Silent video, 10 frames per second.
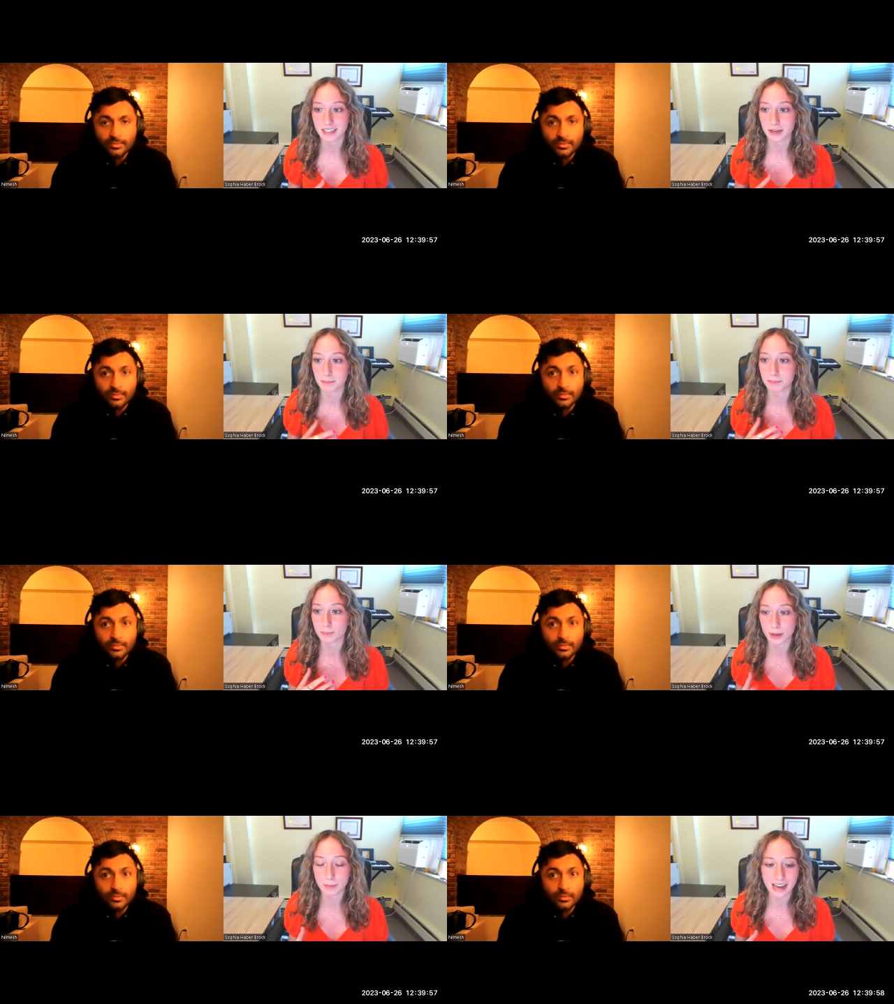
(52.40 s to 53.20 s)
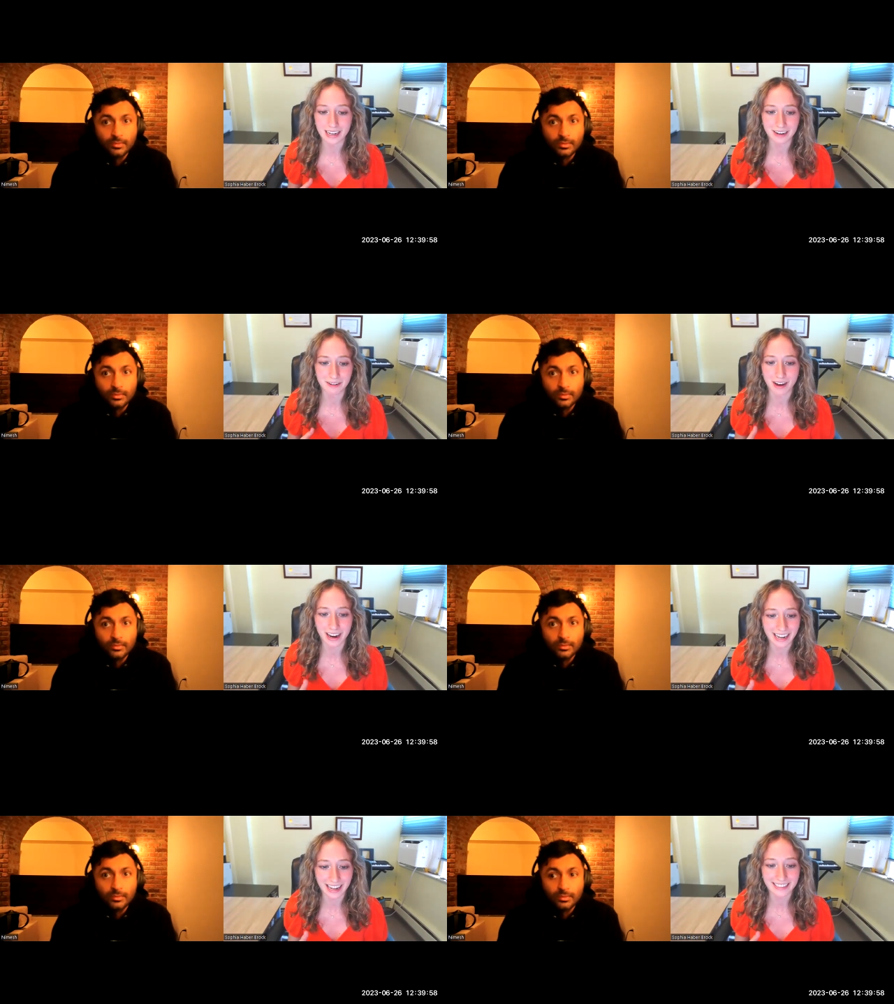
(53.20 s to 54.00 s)
Speaker 1: in pre-med and
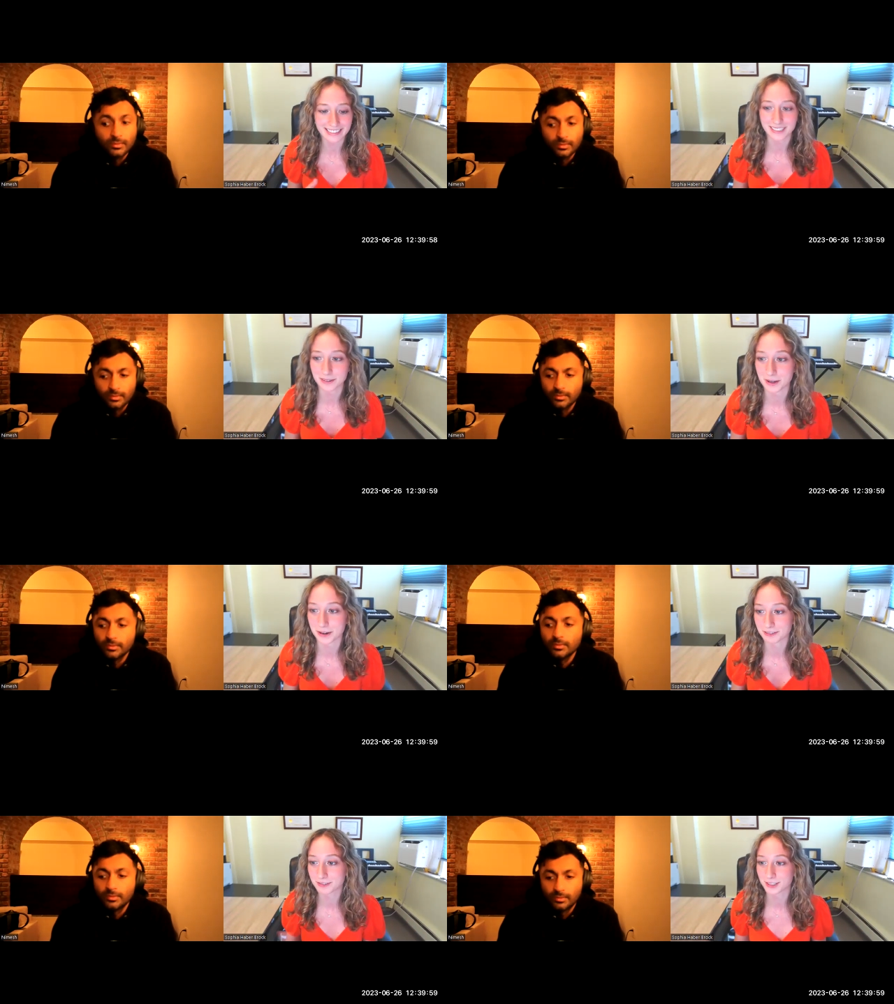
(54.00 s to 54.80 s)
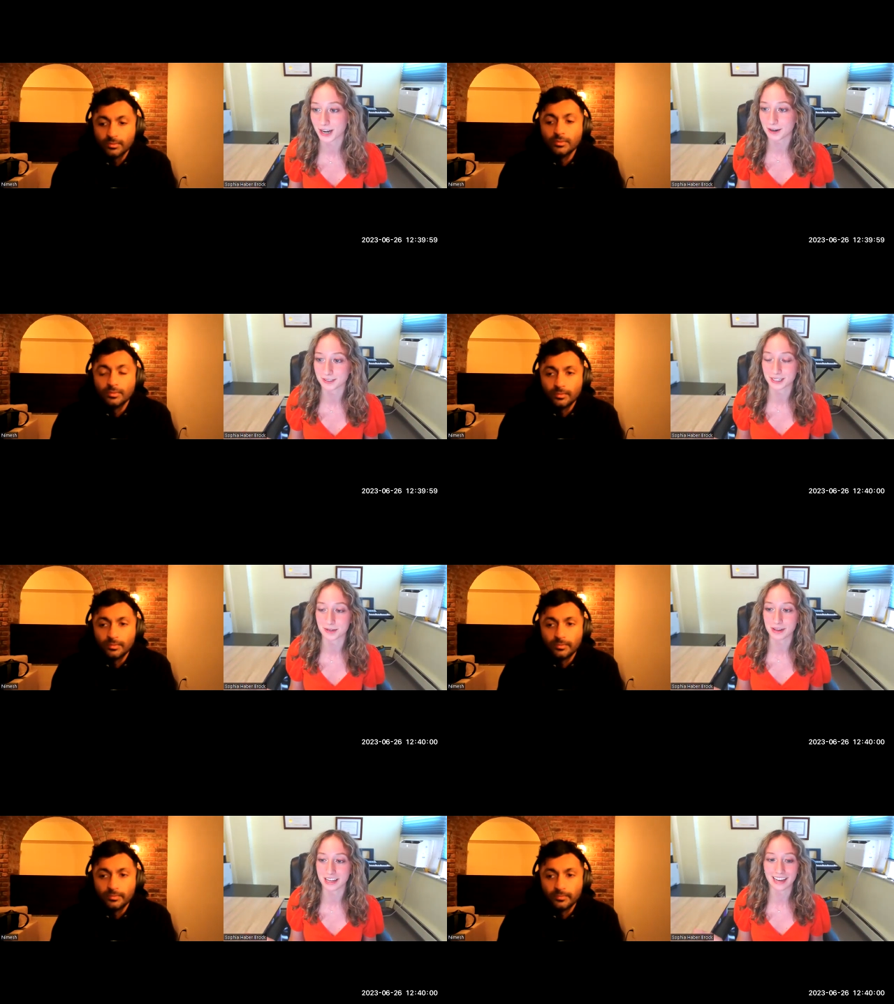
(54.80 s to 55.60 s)
finance that's what your track was
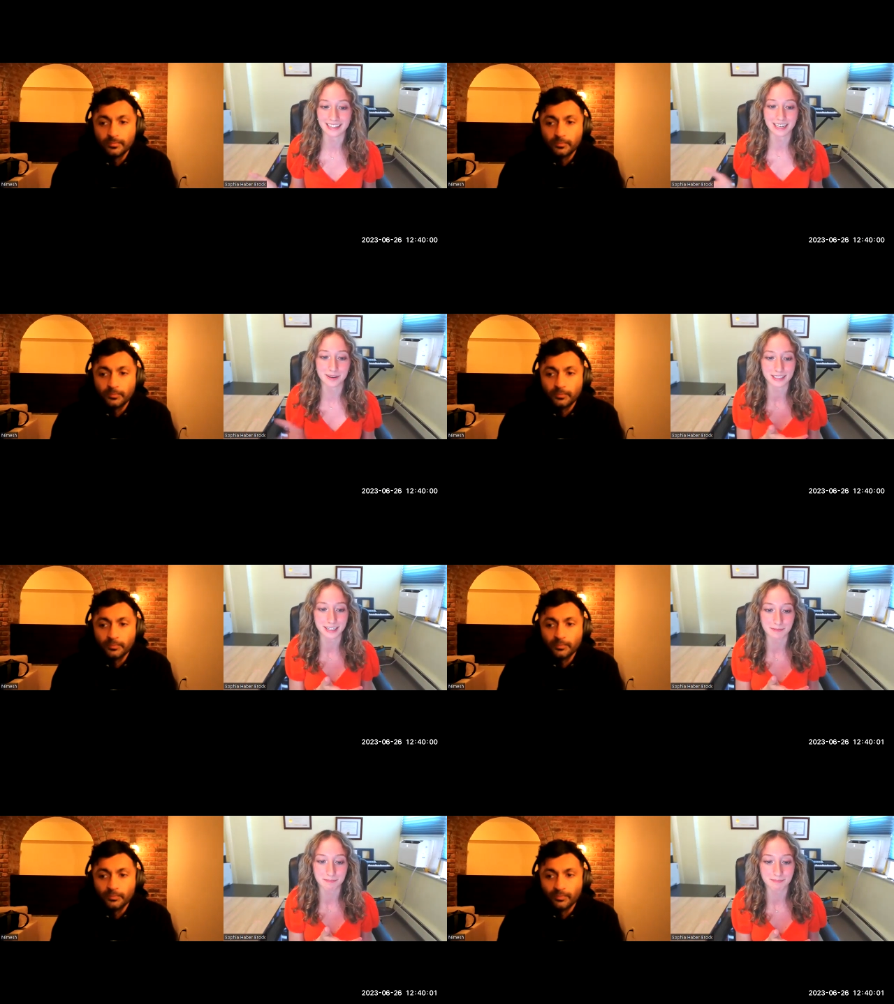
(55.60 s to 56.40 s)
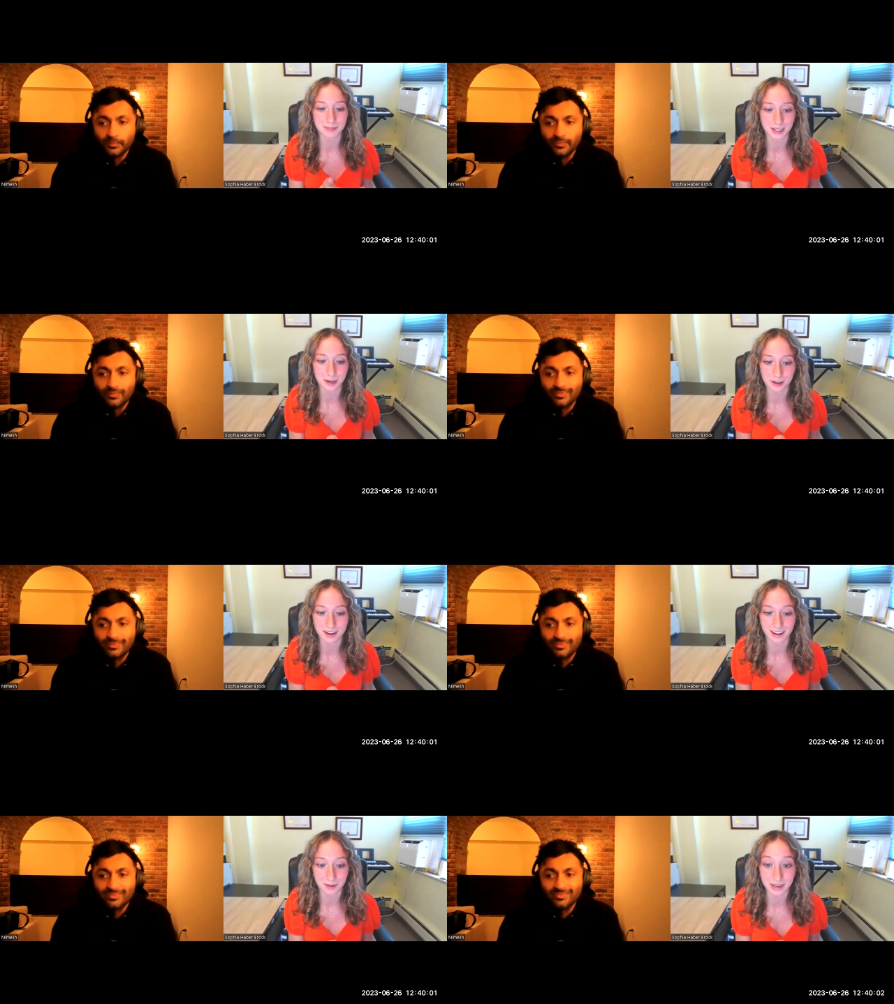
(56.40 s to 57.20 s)
going to be and then you ended up being
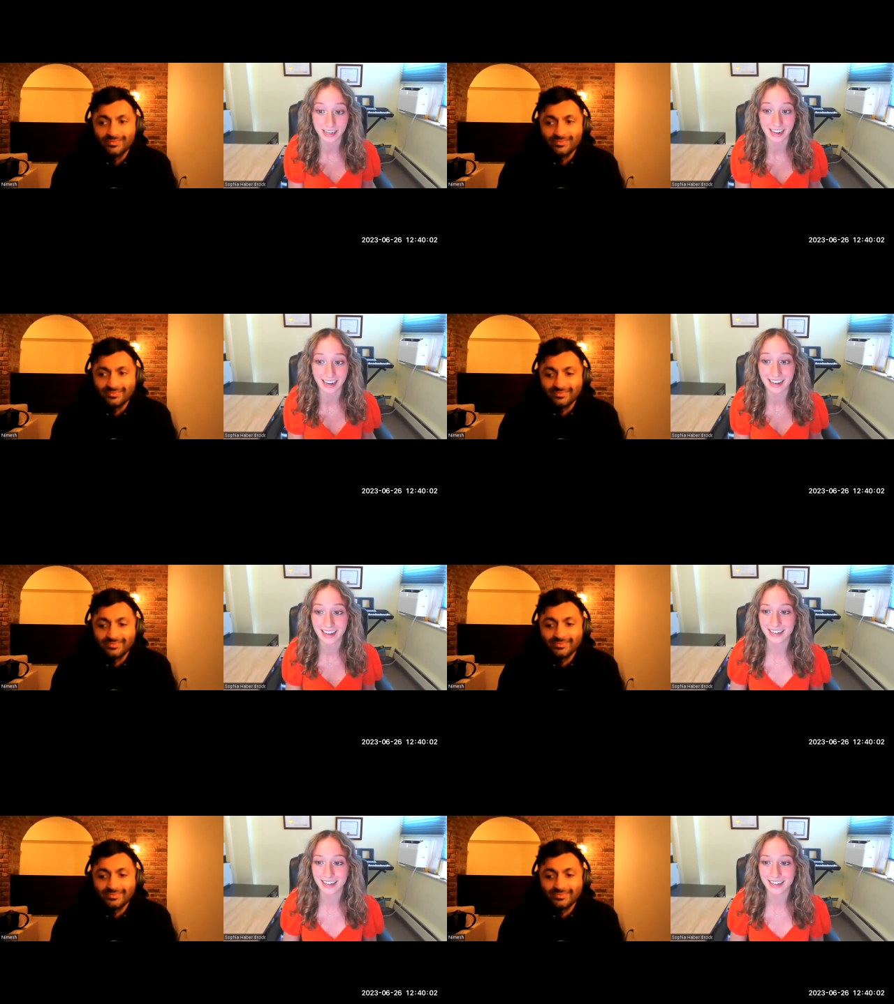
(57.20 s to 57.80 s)
a comedian